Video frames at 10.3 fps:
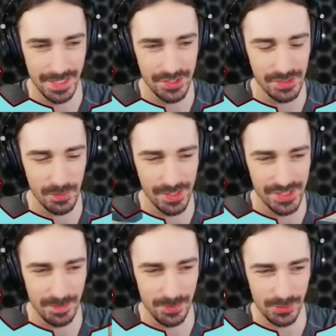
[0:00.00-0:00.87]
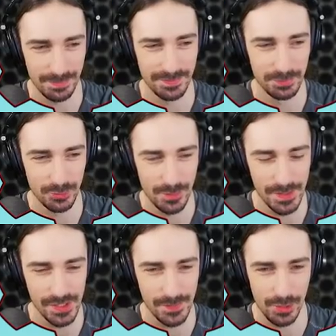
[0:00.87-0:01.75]
He just wants to the, prove
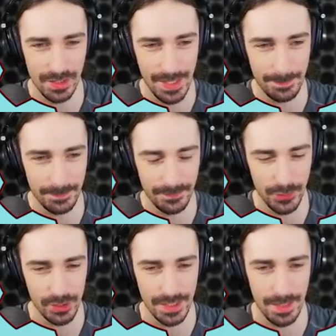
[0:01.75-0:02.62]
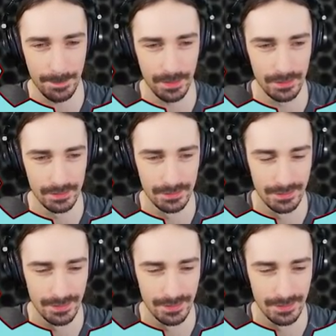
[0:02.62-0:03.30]
his pure lep. Pure yeppin. Yeah.